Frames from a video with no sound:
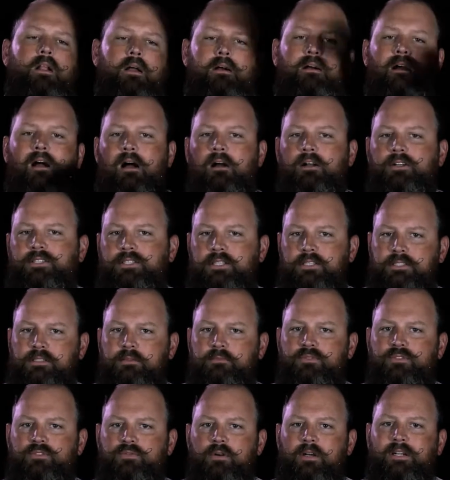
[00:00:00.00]
are our
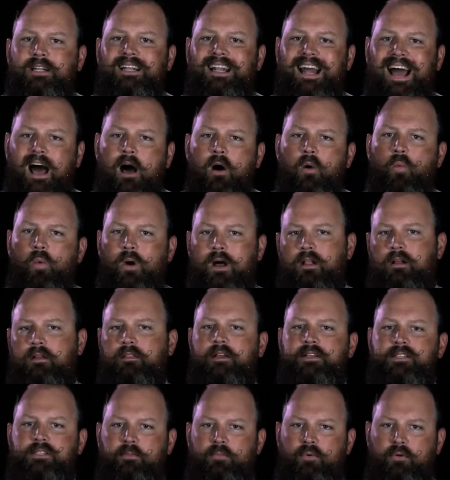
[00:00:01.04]
systems running? How well are
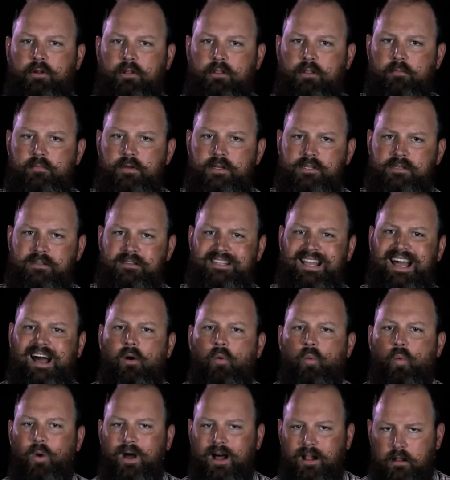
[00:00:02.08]
they supporting the business? How
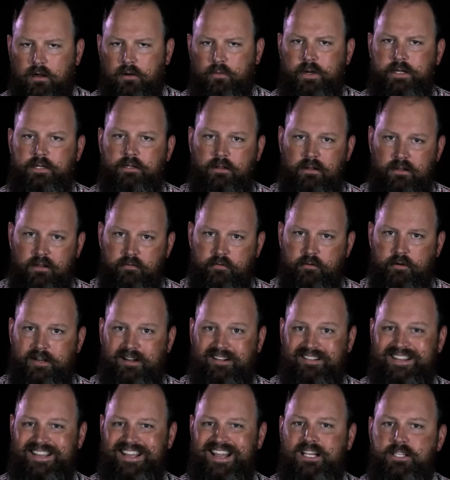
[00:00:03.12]
well are we delivering
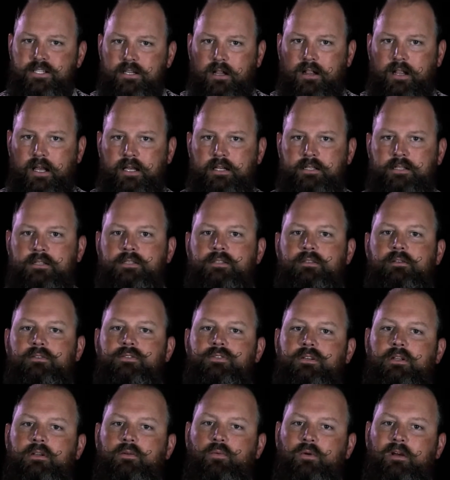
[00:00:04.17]
on the SLAs
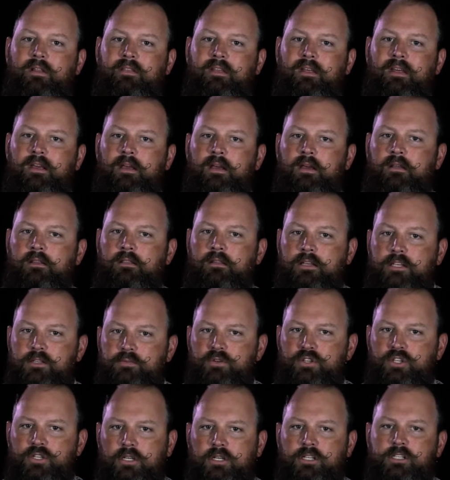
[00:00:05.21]
associated with these
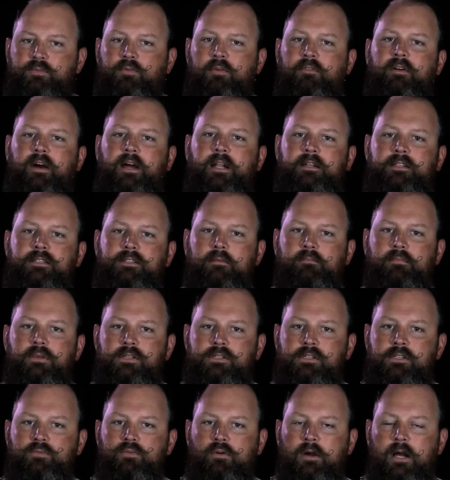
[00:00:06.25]
machines providing some
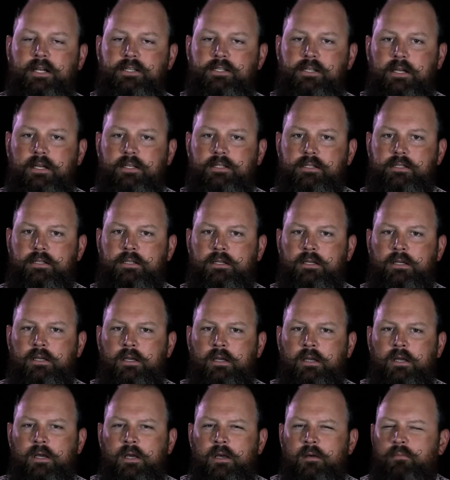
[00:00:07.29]
business process?
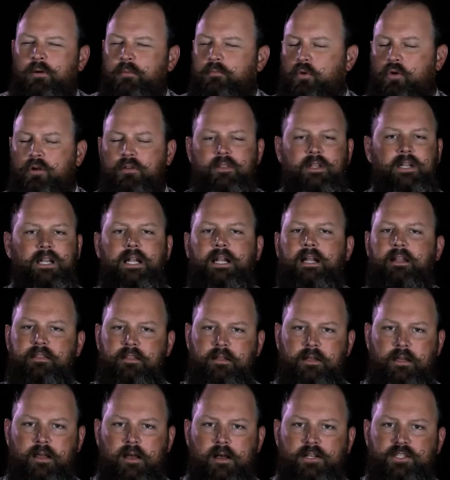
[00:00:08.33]
But more than
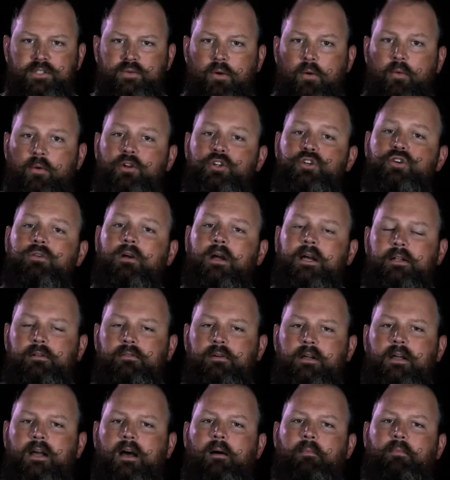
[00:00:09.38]
anything else, what we're trying to
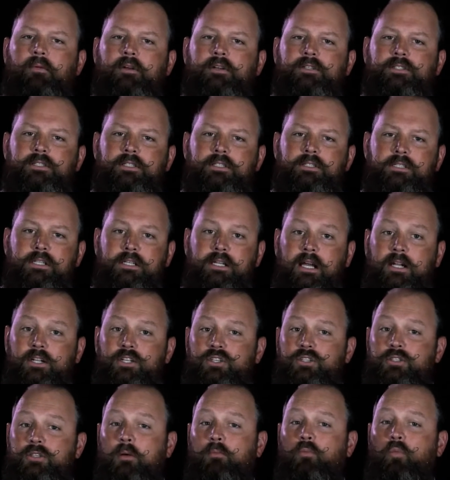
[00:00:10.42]
accomplish is to catch
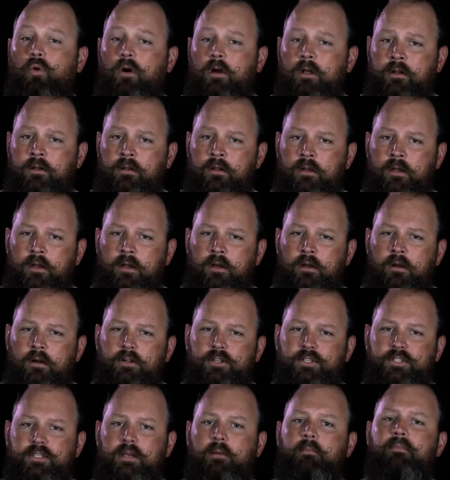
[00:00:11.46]
someone or
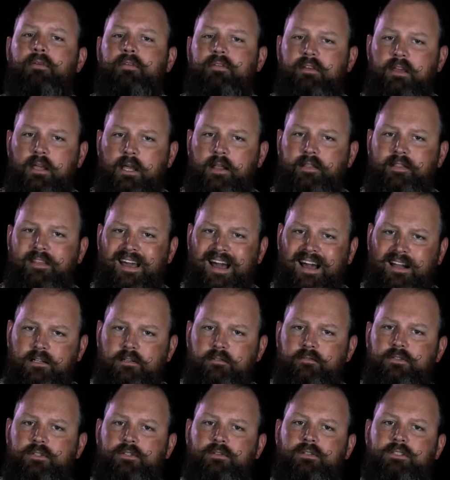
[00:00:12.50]
something in the act
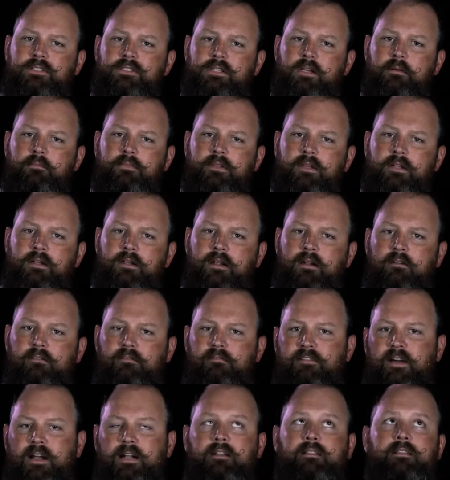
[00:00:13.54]
of doing something and
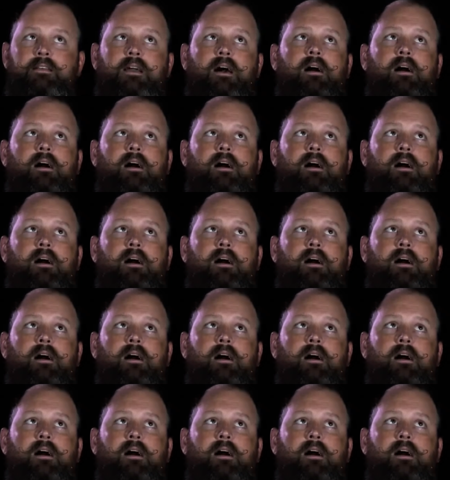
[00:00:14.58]
affect the